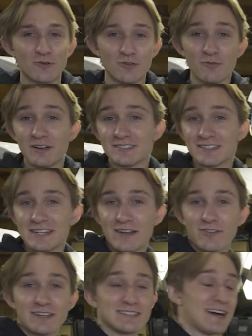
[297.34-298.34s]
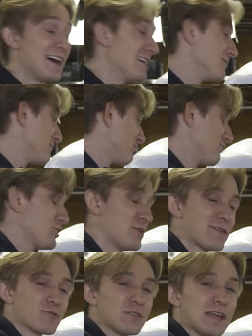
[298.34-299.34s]
Northwest and it never gets hot, you
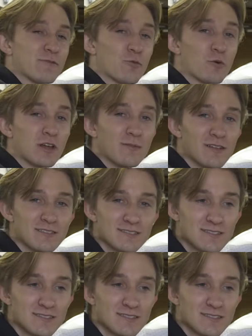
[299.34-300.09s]
never really have to worry about this